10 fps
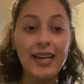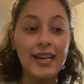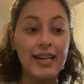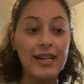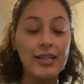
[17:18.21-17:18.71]

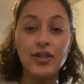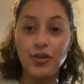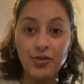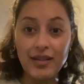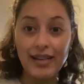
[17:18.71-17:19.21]
It is
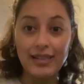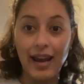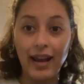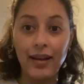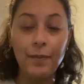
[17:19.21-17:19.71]
Tuesday
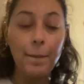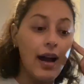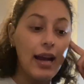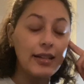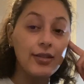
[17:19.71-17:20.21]
today.
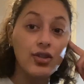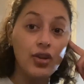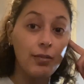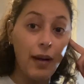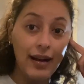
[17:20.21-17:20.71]
I need to
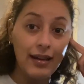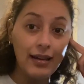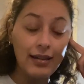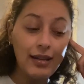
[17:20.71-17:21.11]
start packing.